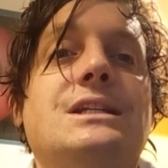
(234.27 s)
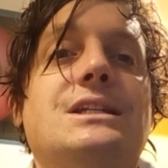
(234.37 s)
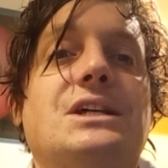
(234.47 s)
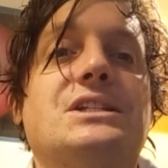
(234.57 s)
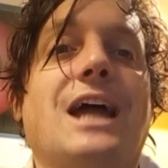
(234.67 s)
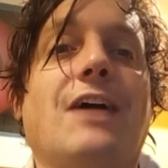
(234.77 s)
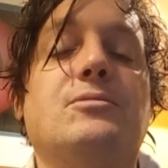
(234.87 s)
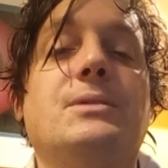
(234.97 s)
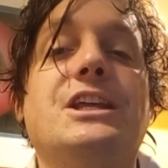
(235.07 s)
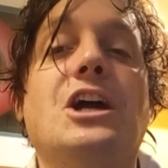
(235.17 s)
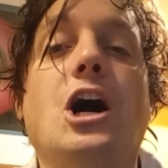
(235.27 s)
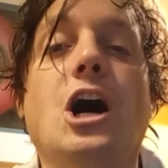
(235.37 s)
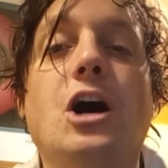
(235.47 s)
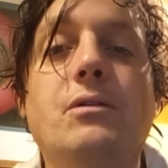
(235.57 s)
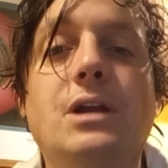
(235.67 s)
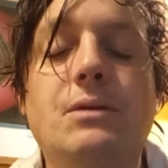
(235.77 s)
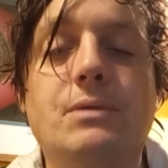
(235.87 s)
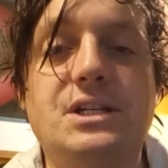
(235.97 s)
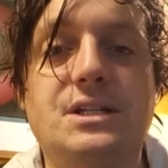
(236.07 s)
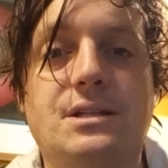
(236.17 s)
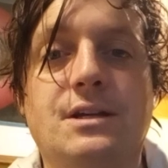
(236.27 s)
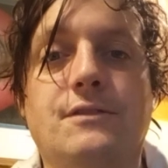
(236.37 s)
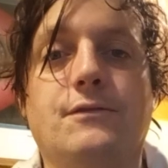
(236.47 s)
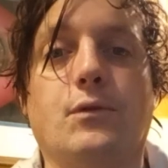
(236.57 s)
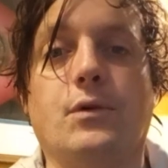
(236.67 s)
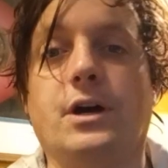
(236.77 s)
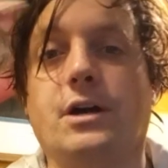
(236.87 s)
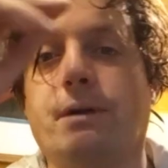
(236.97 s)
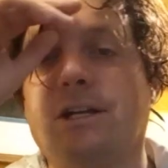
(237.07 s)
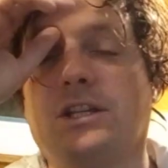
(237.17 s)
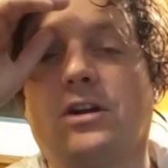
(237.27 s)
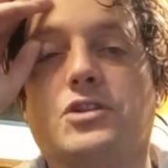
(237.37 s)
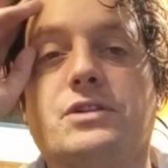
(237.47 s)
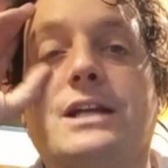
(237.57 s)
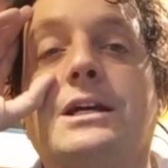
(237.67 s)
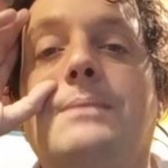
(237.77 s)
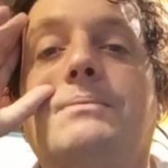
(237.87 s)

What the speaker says: doesn't have to be the only reason for agreeing to the contract,